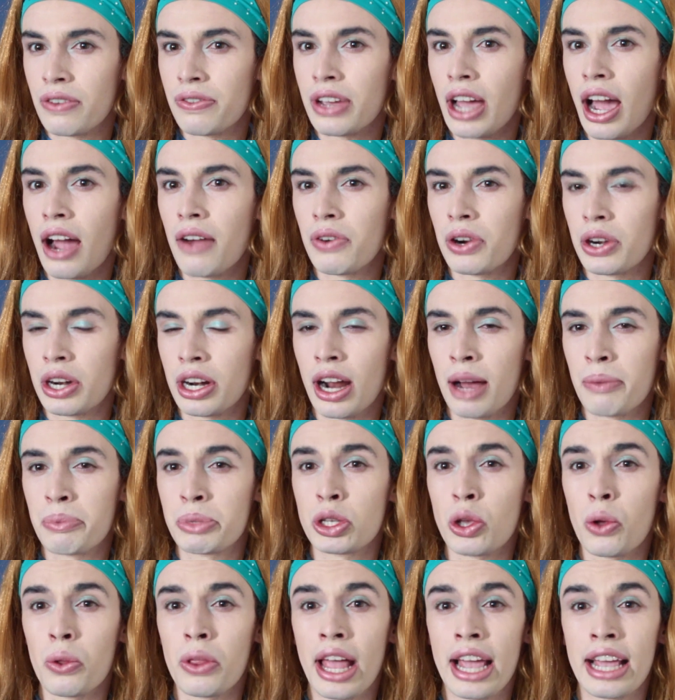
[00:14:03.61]
have covered it up
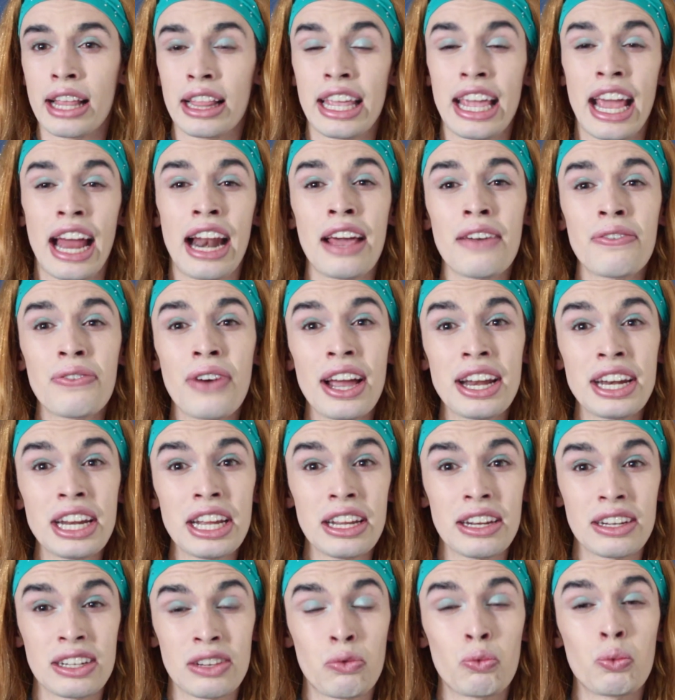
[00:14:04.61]
so lightly. And I find
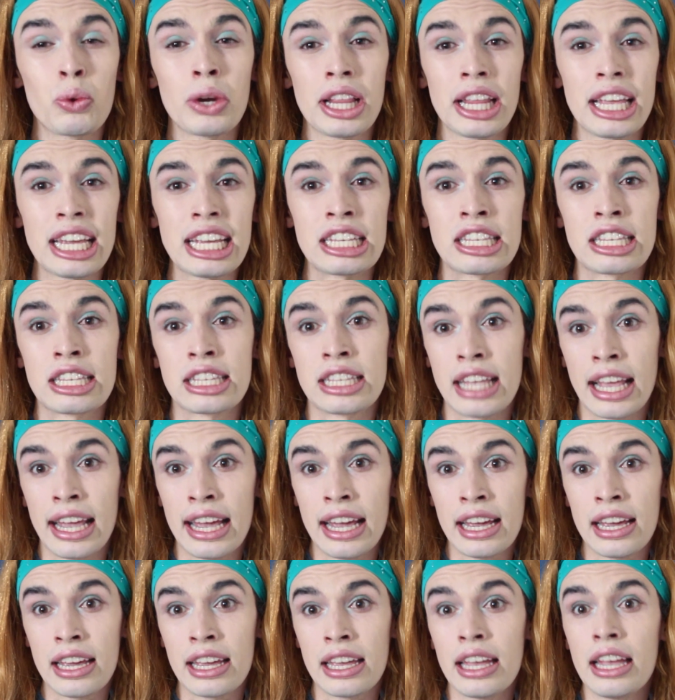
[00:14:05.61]
it really
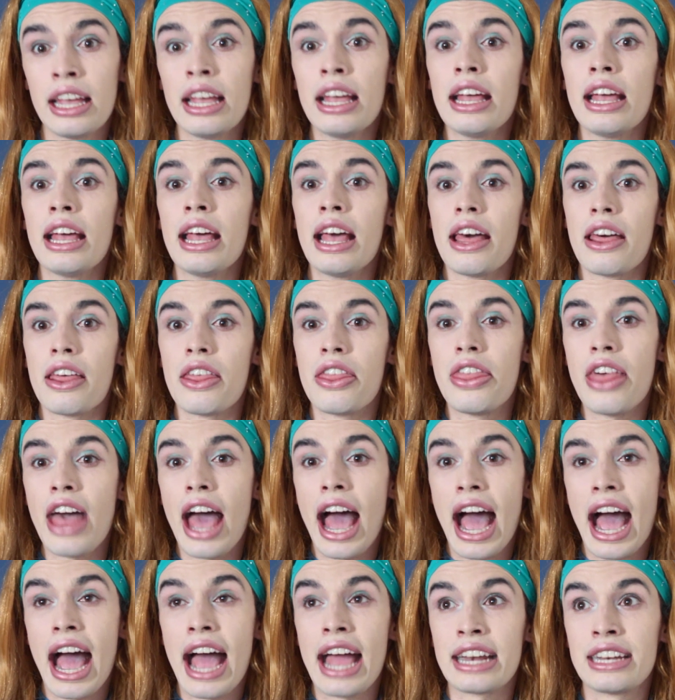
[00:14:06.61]
sick
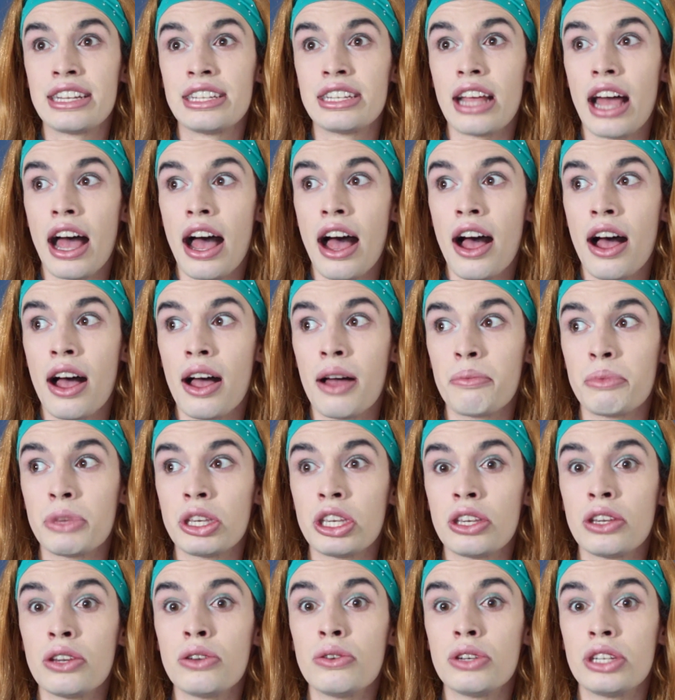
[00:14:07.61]
that
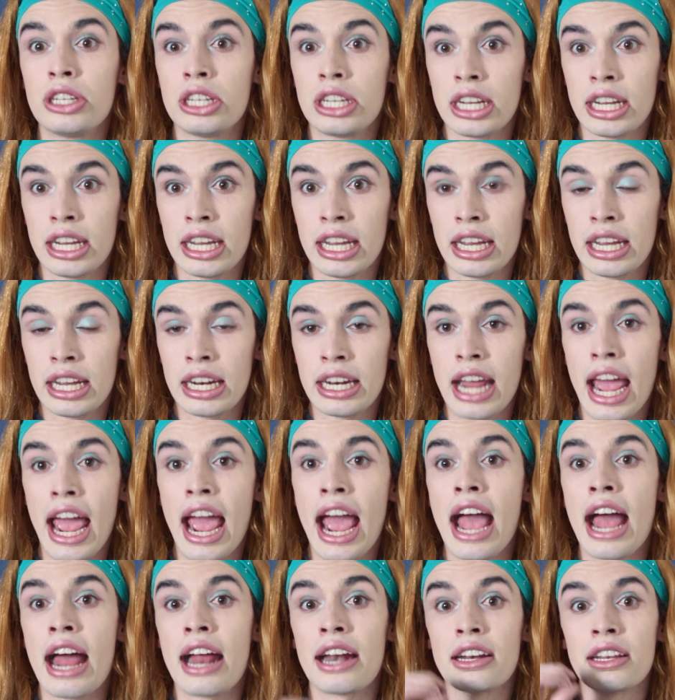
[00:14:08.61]
Eugene
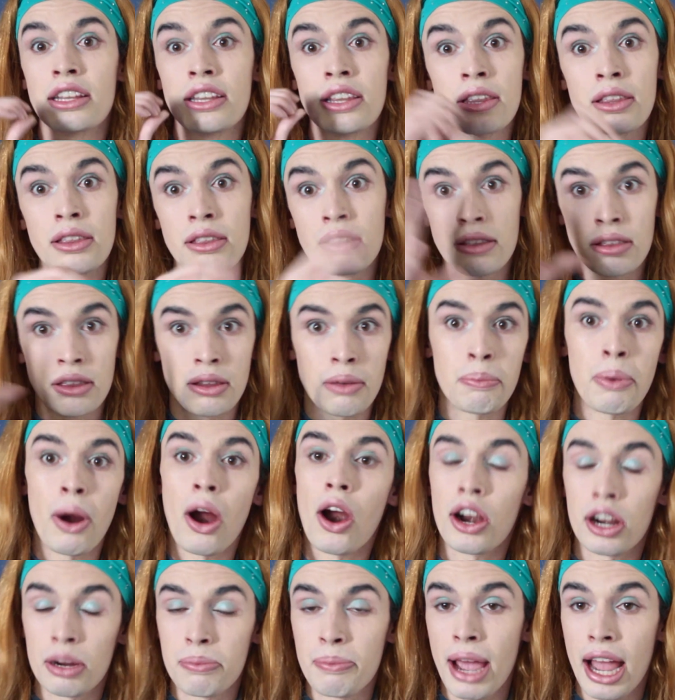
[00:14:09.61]
and the
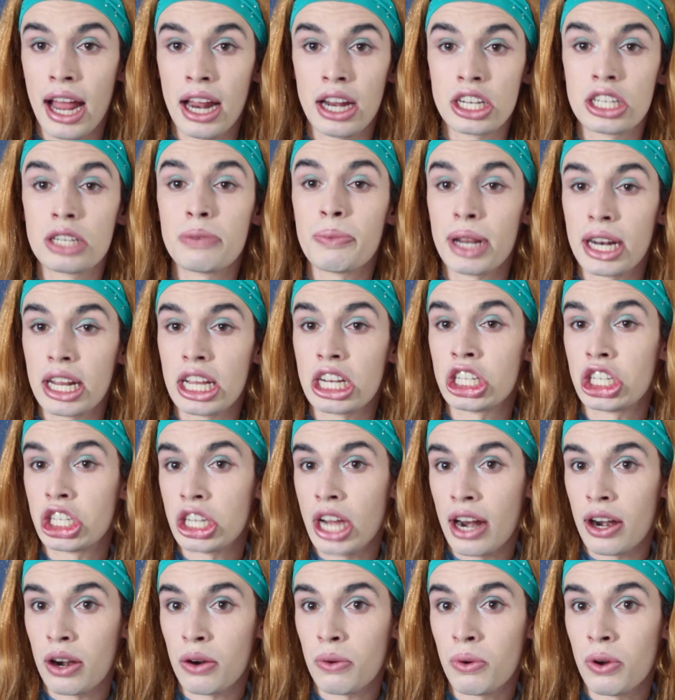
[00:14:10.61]
park management in
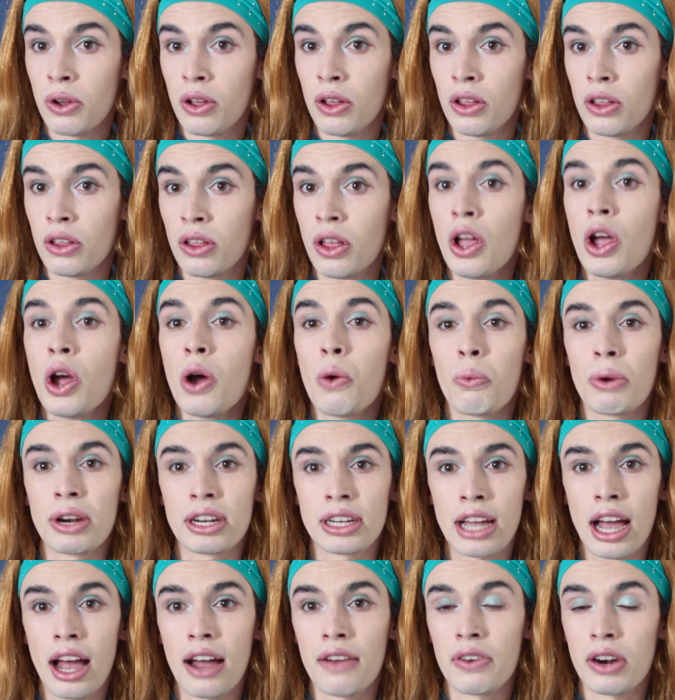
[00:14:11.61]
general
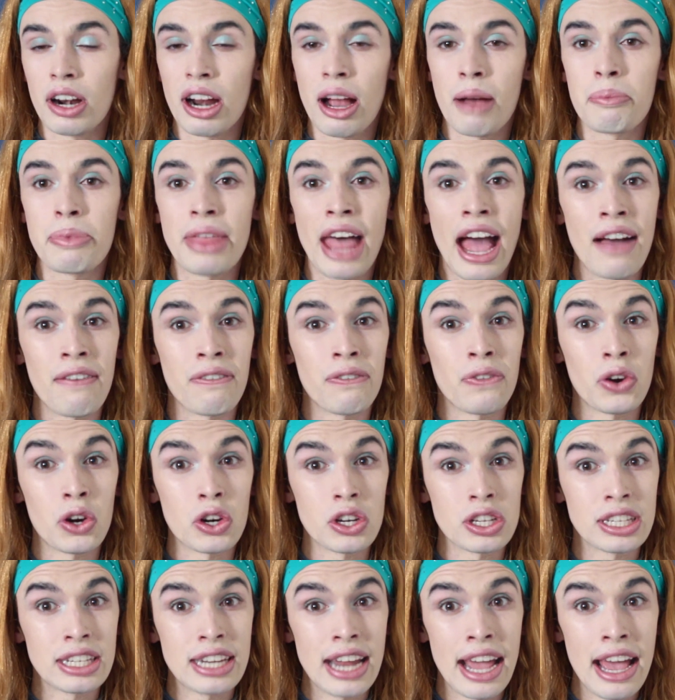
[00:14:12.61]
would cover up that
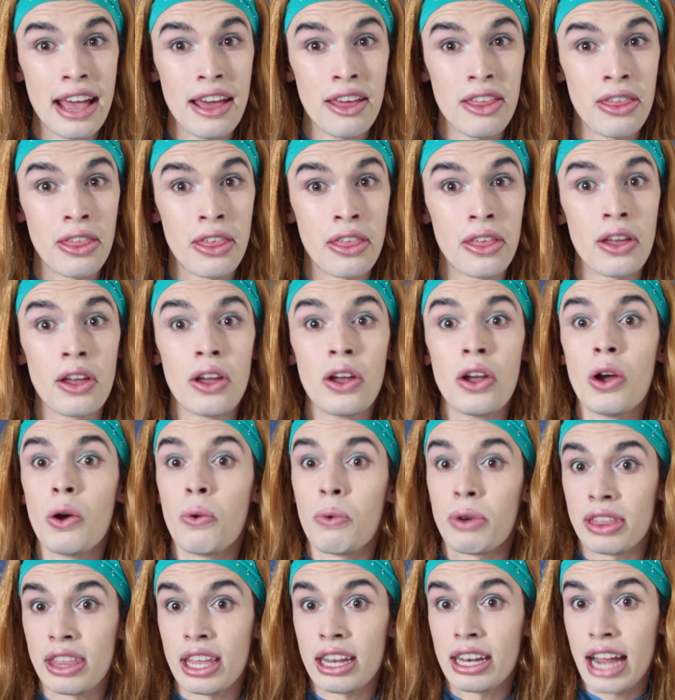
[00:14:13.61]
first death
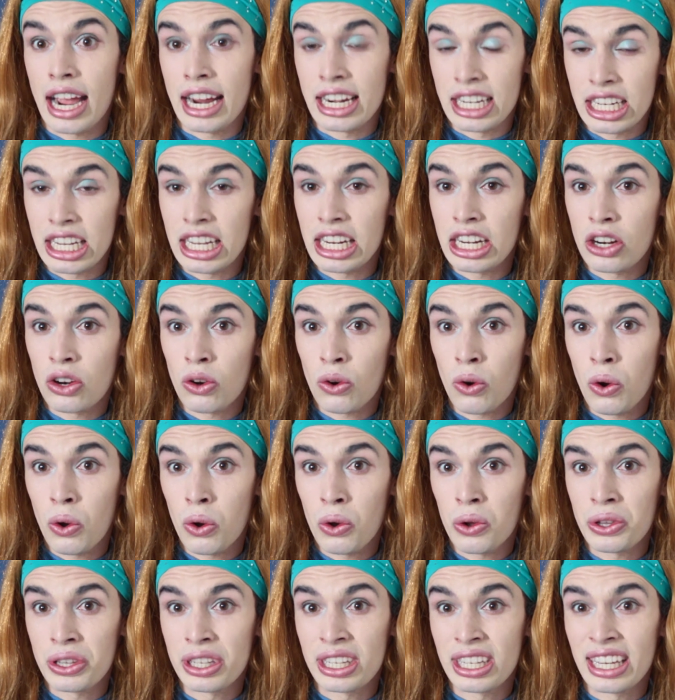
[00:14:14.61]
with the
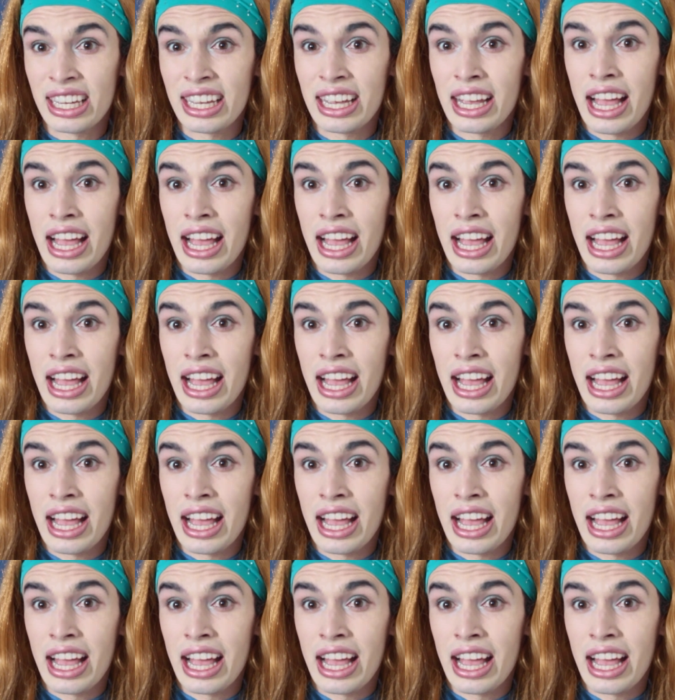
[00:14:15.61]
19-year-old